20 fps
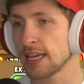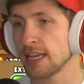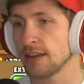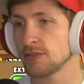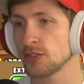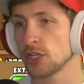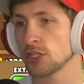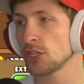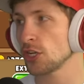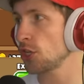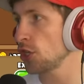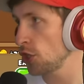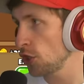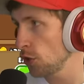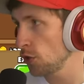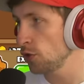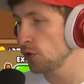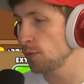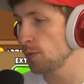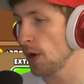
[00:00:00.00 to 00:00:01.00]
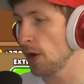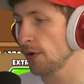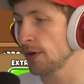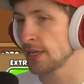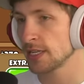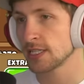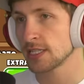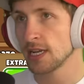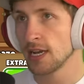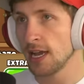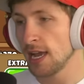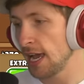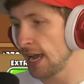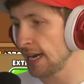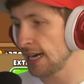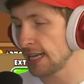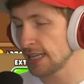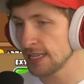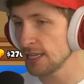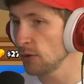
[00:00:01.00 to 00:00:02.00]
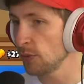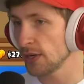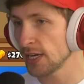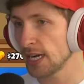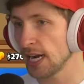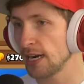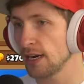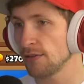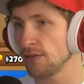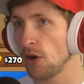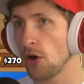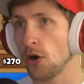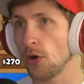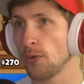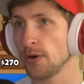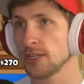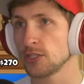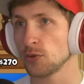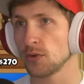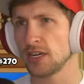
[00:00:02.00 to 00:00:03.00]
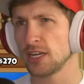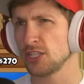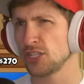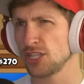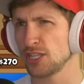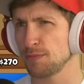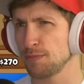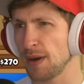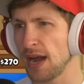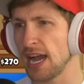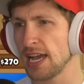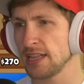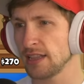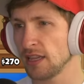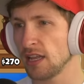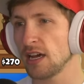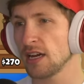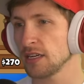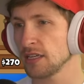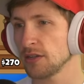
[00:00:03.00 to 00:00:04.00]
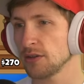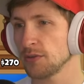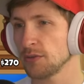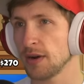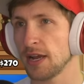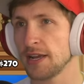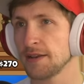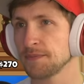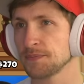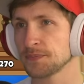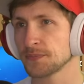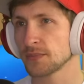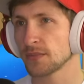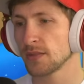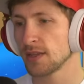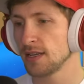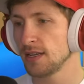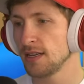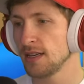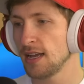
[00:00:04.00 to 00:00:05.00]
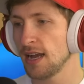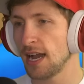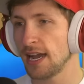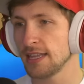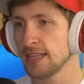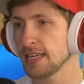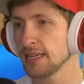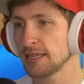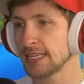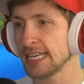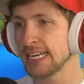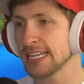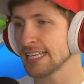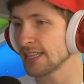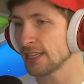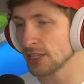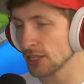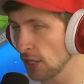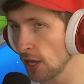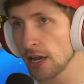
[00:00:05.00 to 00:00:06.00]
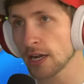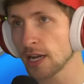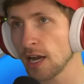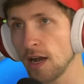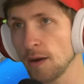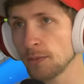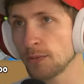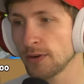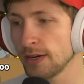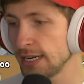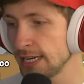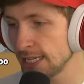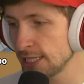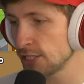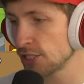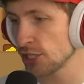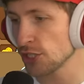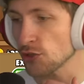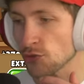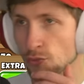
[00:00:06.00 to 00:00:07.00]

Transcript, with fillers: gives us a huge bonus. And I think we kind of always want to just buy luck, right? I think getting the luck upgrade is just